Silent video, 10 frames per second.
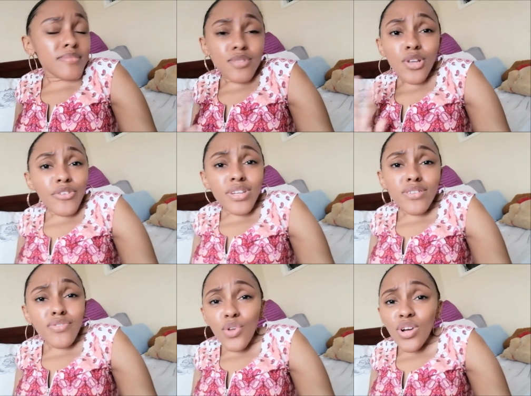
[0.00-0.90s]
not really
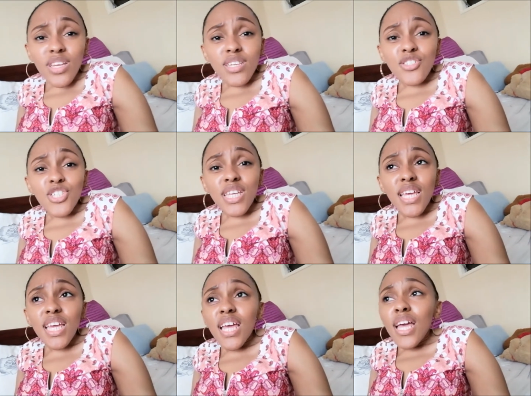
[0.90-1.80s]
vlogging
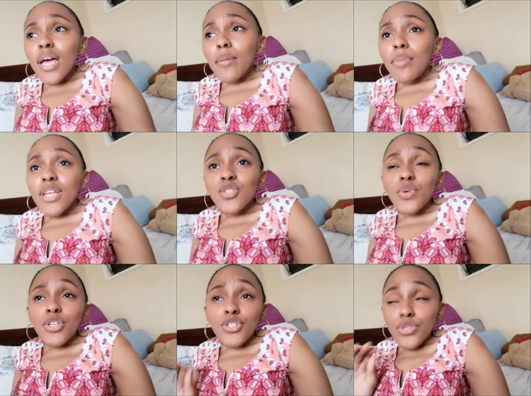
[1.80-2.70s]
today, but I just
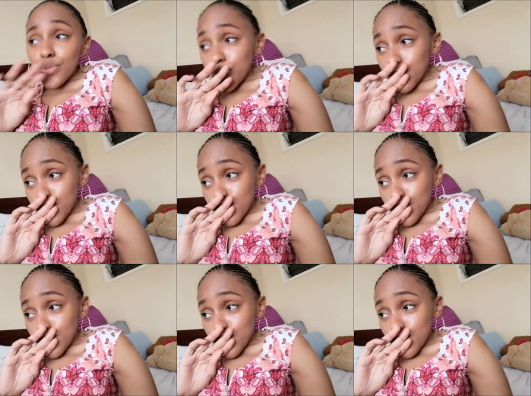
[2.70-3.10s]
wanted to.